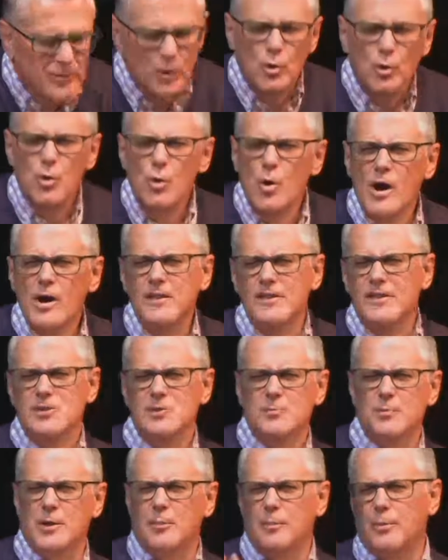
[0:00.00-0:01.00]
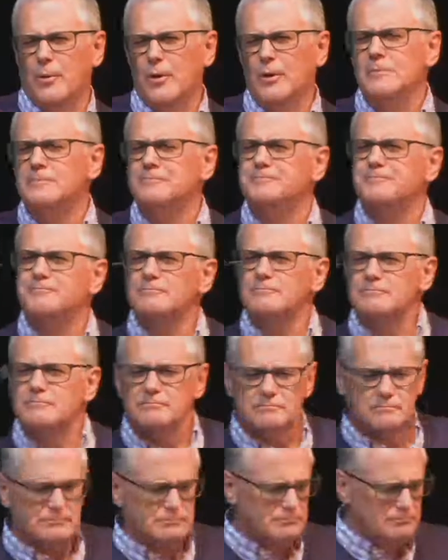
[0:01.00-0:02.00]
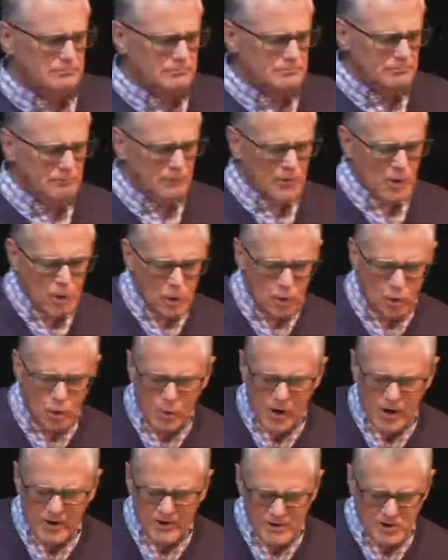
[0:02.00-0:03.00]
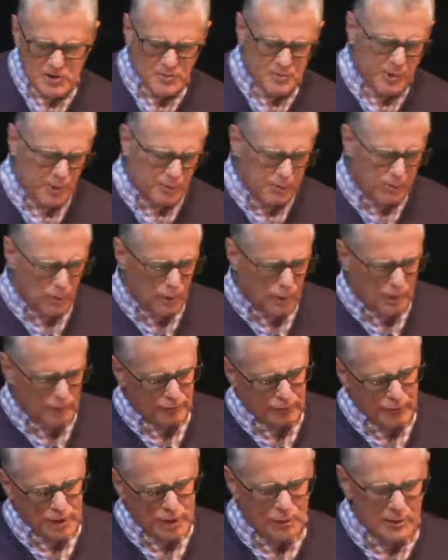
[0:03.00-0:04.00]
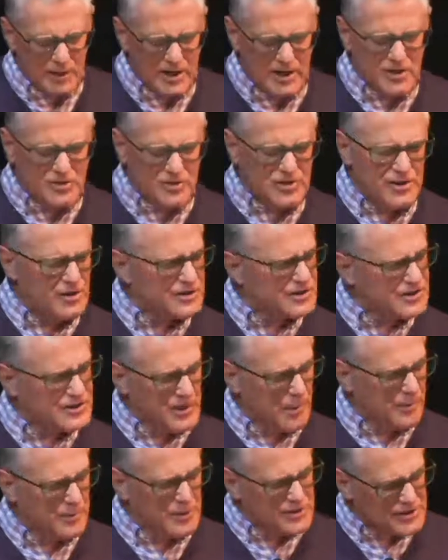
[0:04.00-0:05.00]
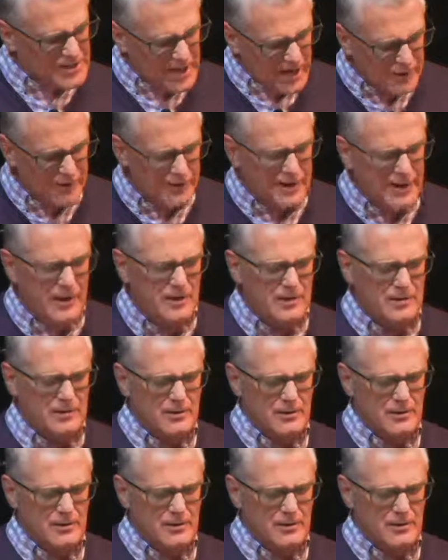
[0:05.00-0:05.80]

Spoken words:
Who are these people? Who are these people who have rearranged their summer Saturday?